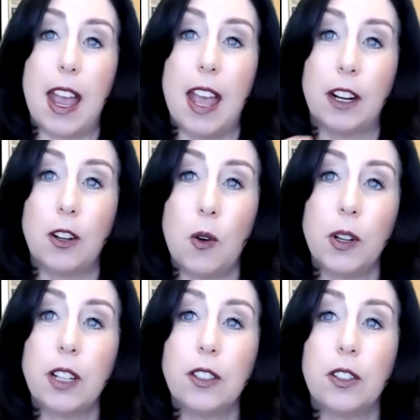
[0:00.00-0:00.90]
and
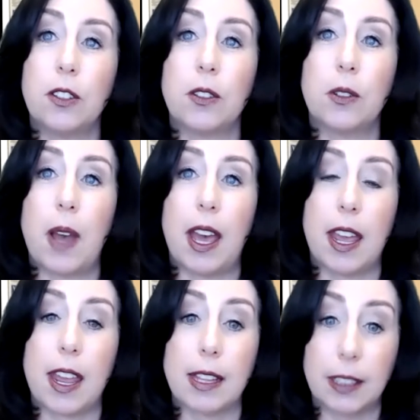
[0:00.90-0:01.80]
according to
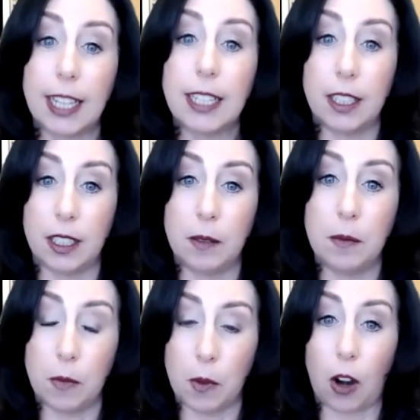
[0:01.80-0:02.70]
a
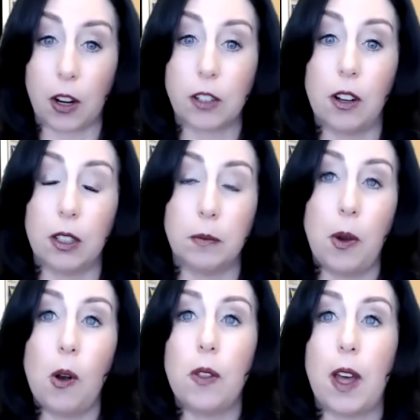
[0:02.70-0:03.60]
LinkedIn article and
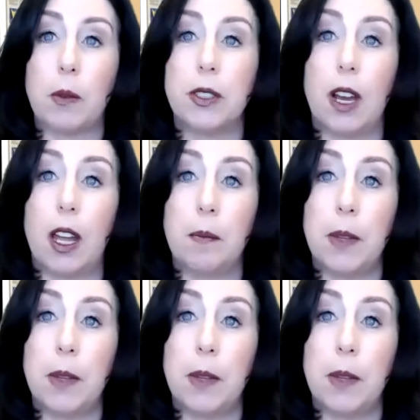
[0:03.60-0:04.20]
poll that was done,